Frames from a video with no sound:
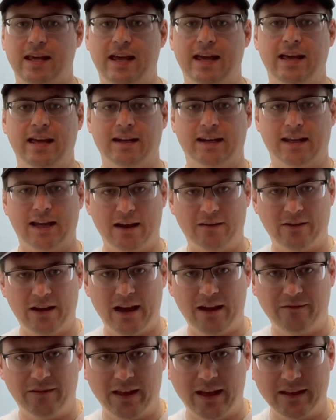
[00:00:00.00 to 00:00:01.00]
and kind of
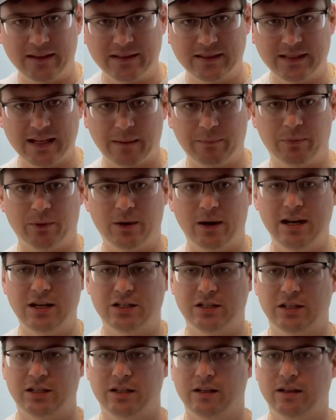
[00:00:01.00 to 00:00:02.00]
have that
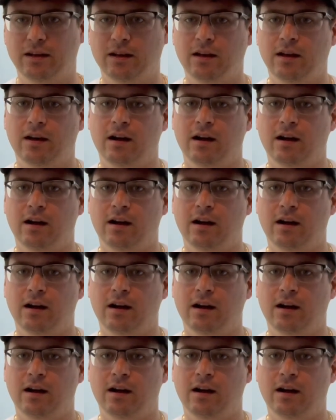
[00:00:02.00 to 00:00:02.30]
separation